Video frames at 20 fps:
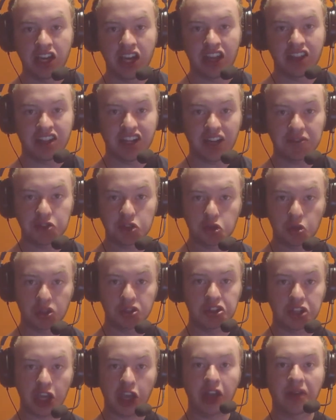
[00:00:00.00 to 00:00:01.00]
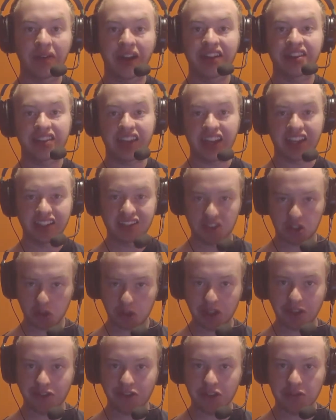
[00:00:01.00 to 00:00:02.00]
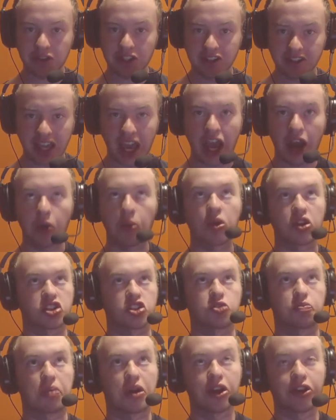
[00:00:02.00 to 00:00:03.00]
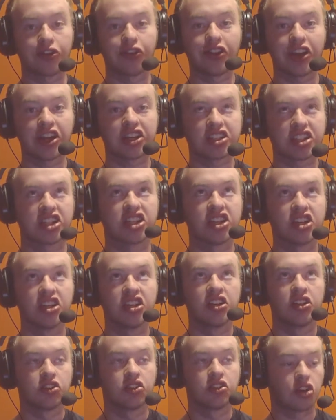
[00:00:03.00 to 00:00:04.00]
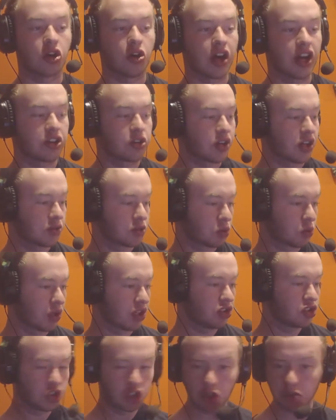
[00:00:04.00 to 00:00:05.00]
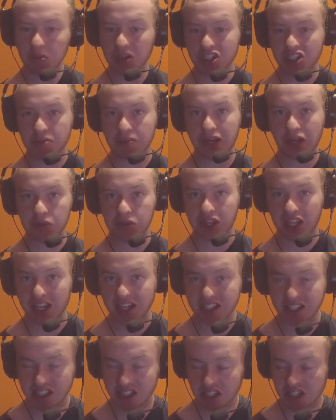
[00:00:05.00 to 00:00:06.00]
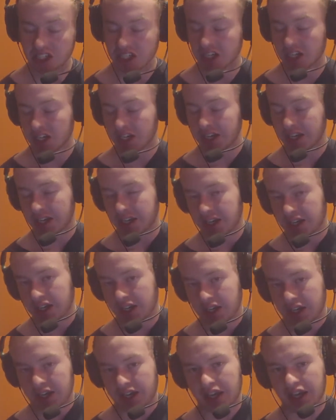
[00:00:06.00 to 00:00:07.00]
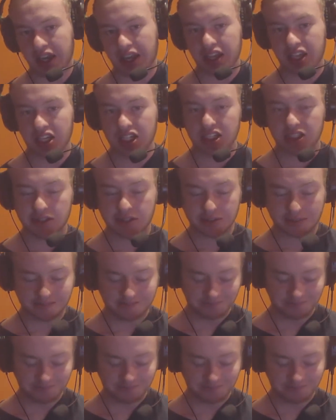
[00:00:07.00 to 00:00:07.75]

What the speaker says: Then after 22 gigabytes, I can still get 50 down, which is perfect. So I don't have to worry too much about that. And